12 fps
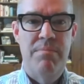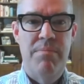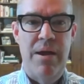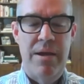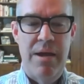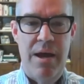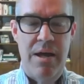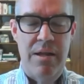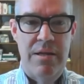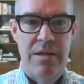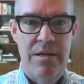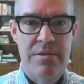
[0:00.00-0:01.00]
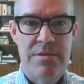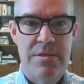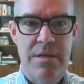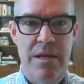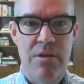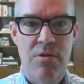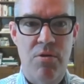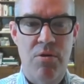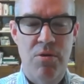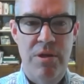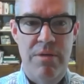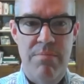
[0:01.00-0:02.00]
my colleagues in
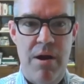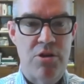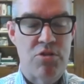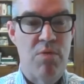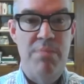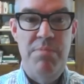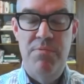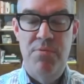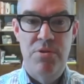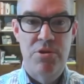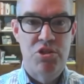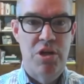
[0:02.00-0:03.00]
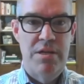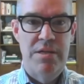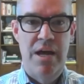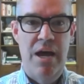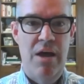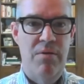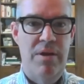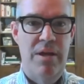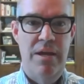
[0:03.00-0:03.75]
early March, right before the shutdown,